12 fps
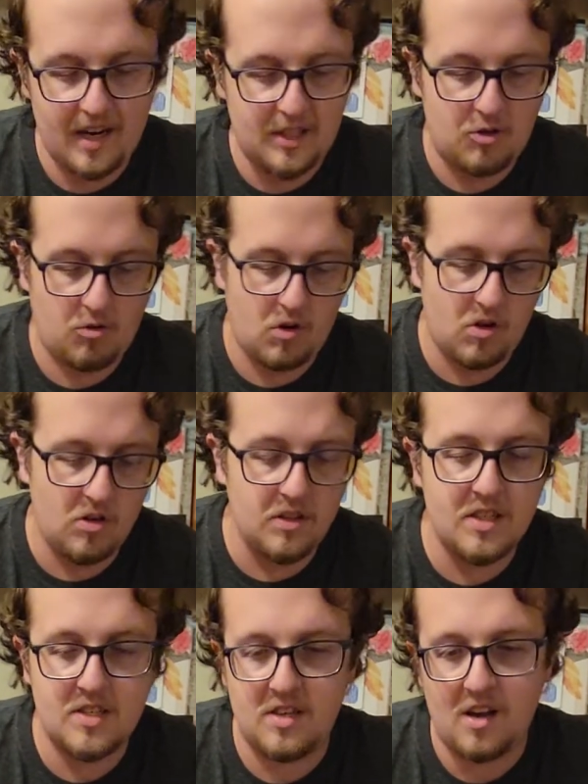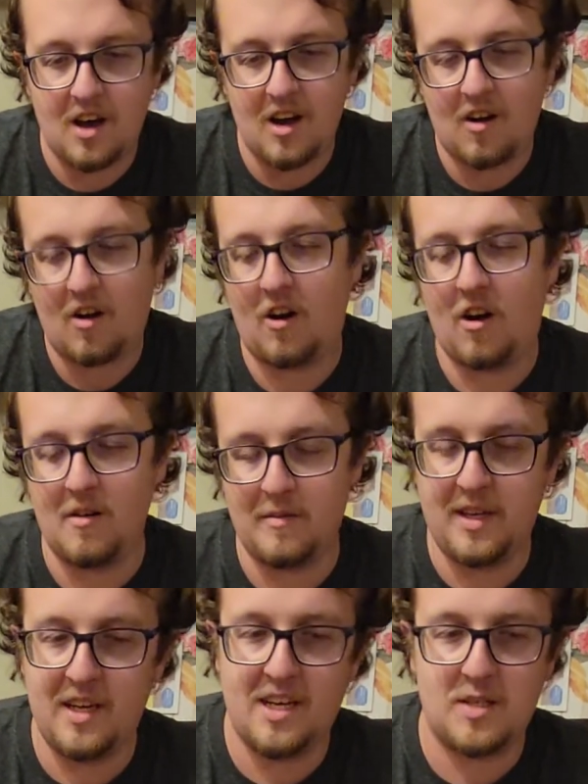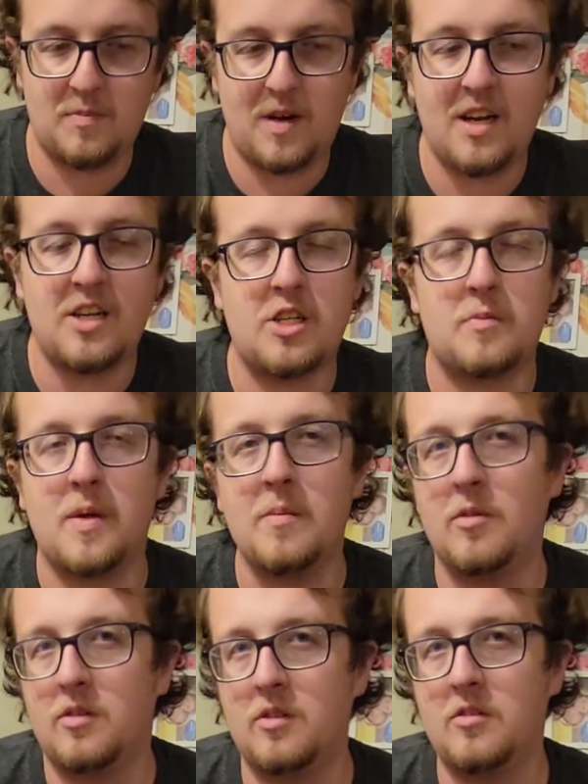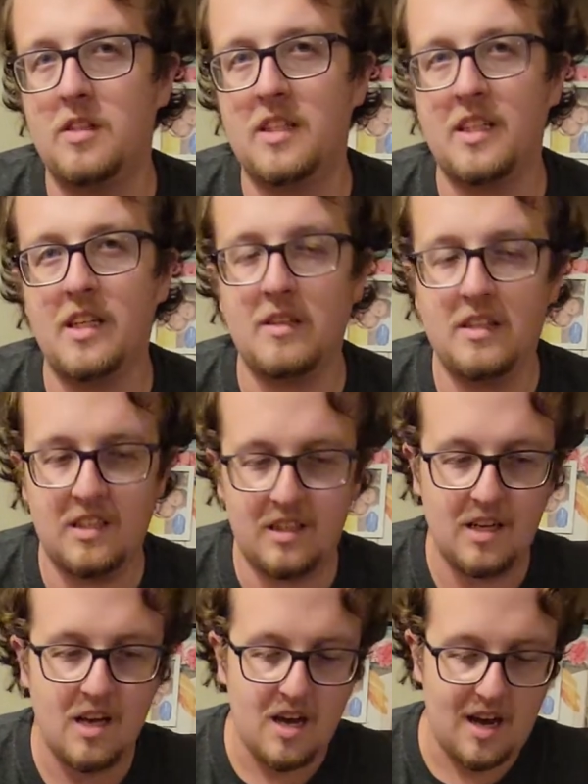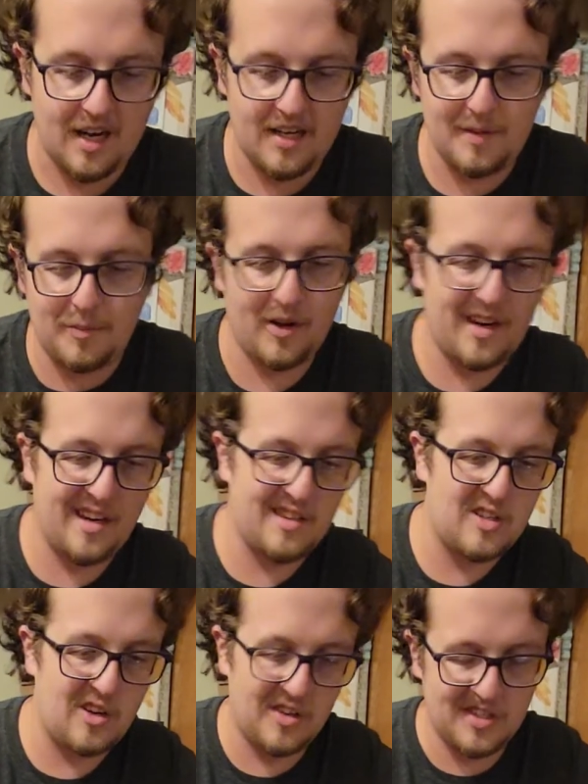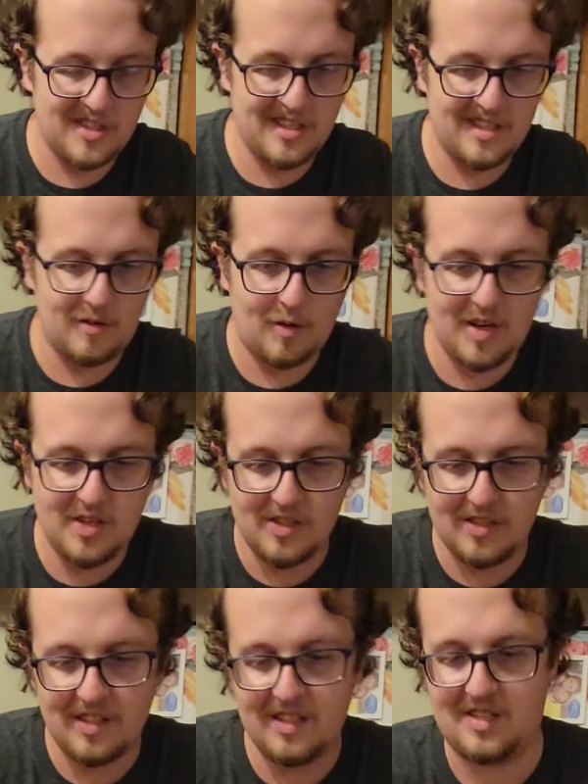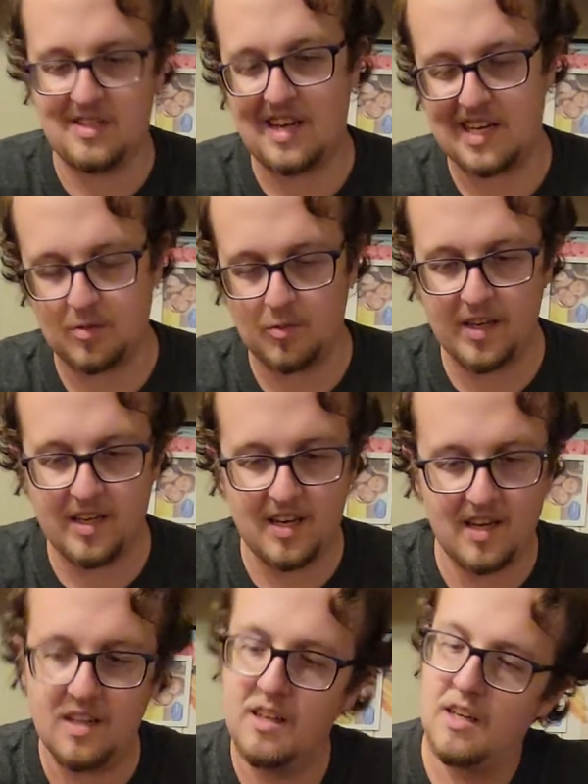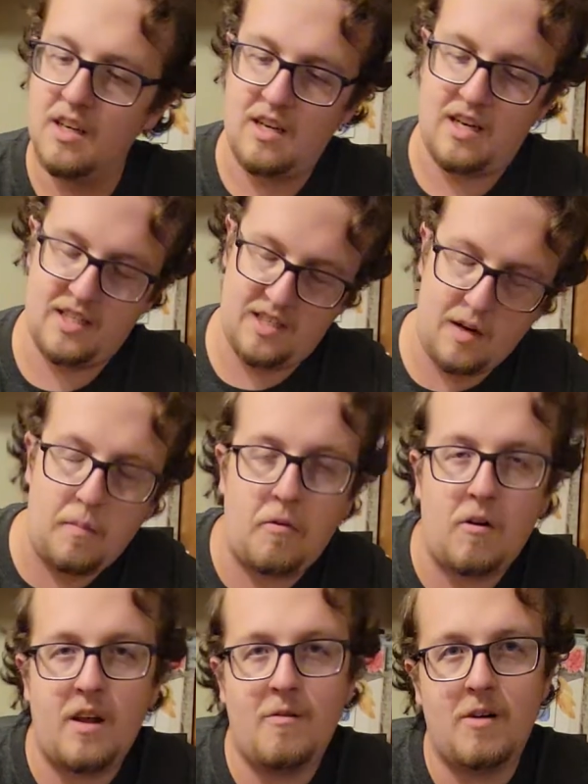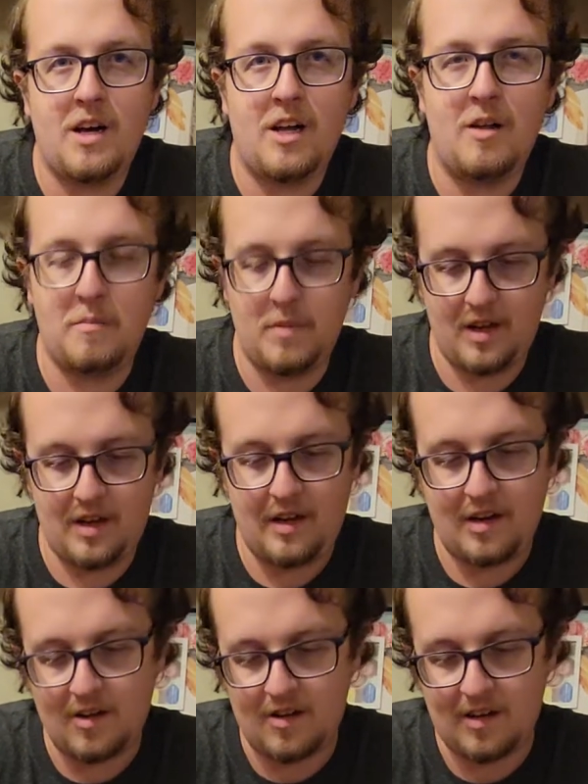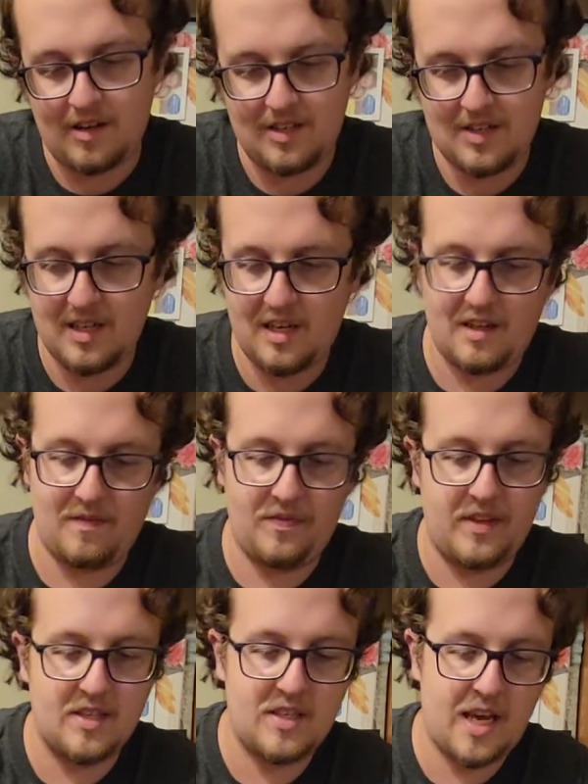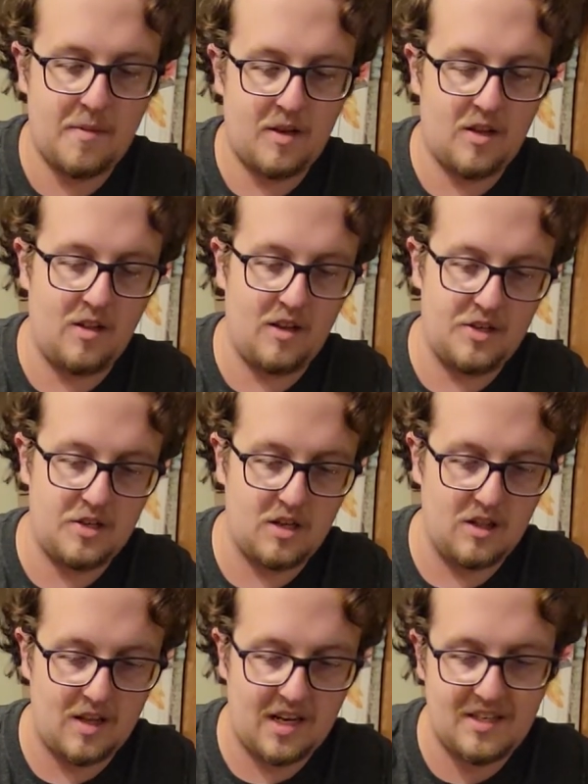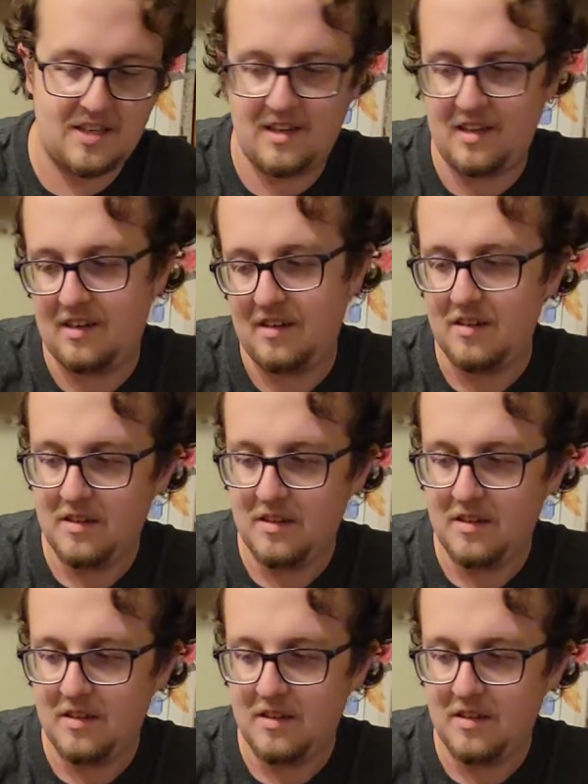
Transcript: Droll does not hurt me as much as people do think it did. I did play in a Tulsa regional this last weekend. I did pretty well, but in all honesty, this came in clutch a lot today.